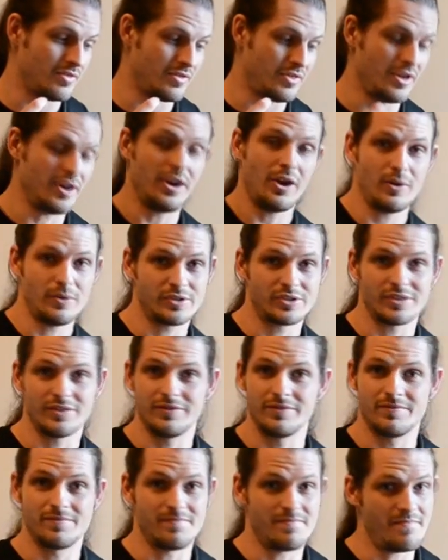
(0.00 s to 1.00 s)
the notes are
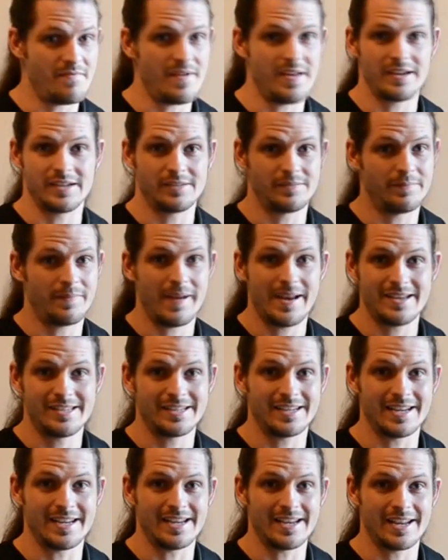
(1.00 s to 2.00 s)

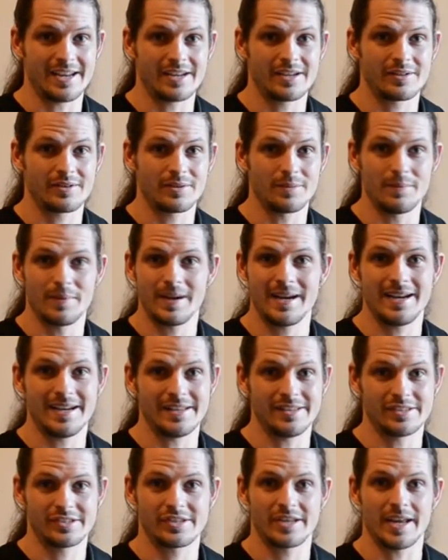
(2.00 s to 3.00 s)
basically completely
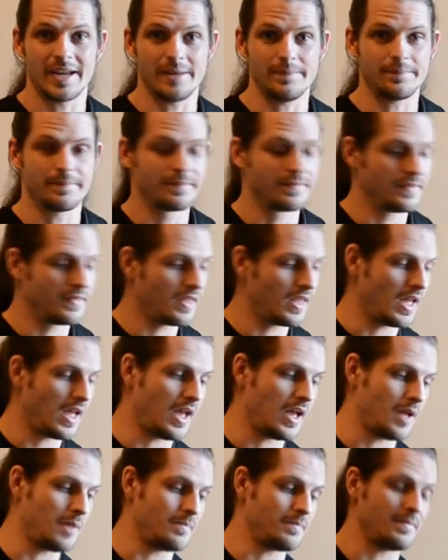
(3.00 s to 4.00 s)
the same,
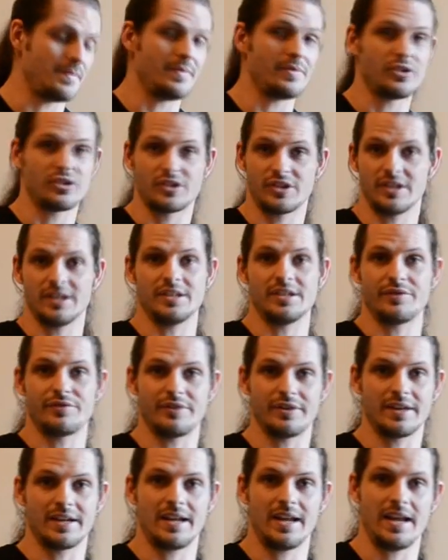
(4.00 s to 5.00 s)
just in a
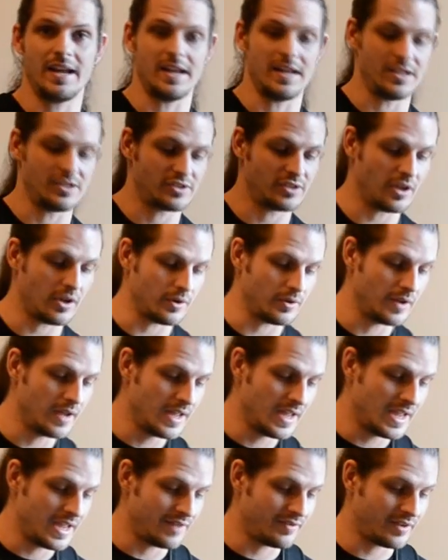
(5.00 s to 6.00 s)
different key. So
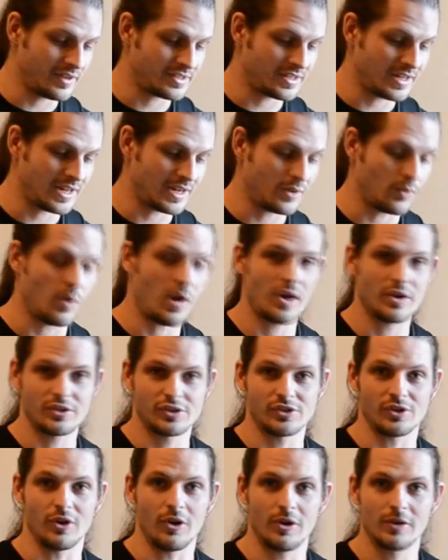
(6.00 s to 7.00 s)
if I take one
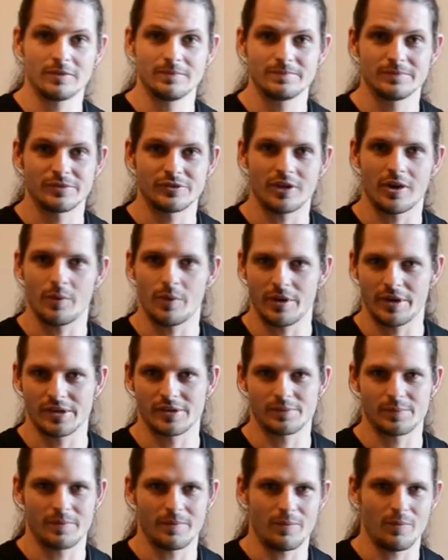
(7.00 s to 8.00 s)
song, which I
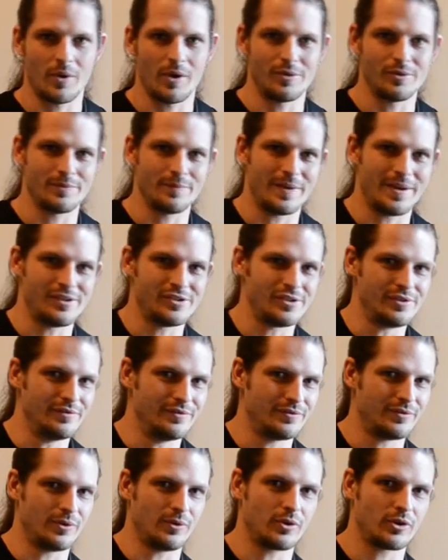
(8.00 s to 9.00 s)
won't mention
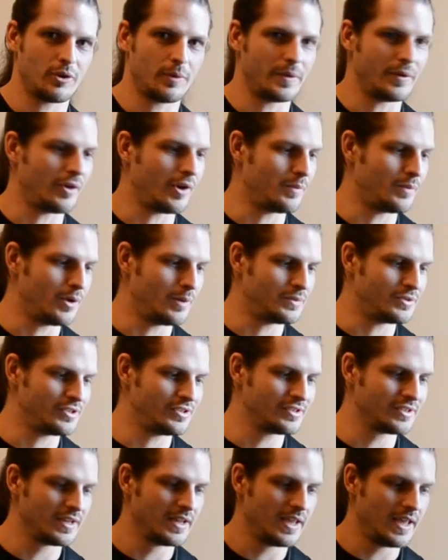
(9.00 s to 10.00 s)
for copyright
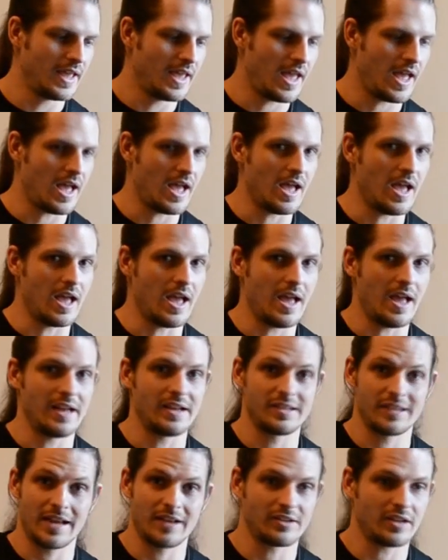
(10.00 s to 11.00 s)
purposes, it
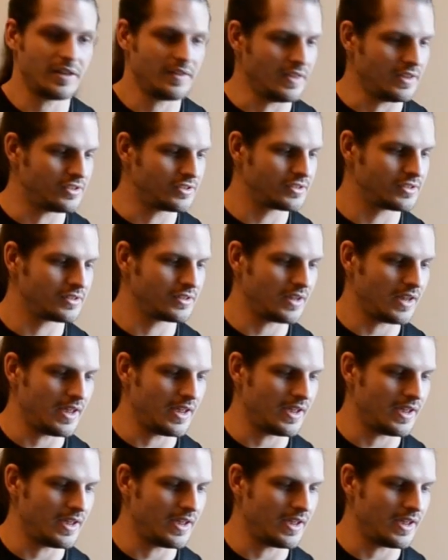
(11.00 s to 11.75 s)
sounds like this.